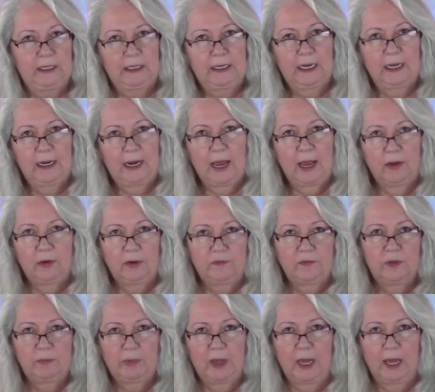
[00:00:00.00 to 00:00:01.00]
to get out
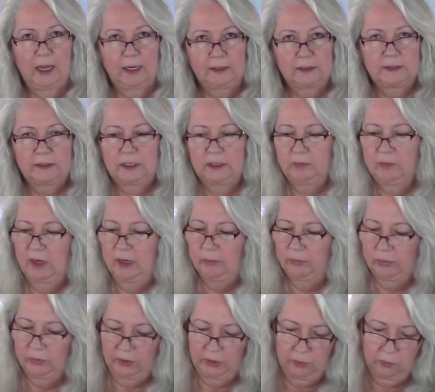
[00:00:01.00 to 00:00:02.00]
of the box than my
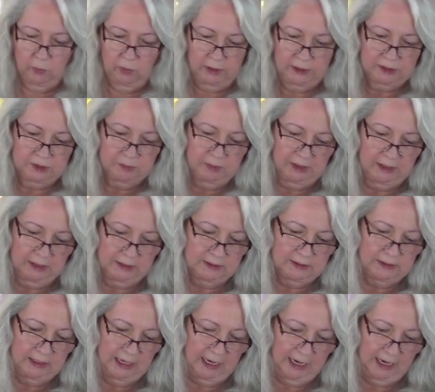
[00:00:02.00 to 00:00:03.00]
printer was
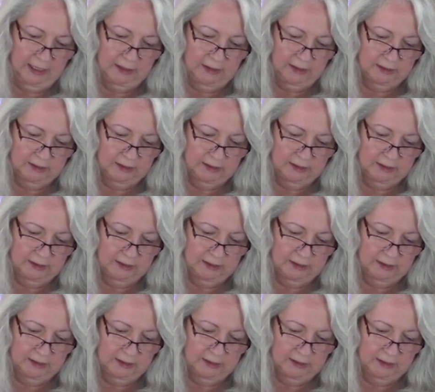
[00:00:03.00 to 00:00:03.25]
because it had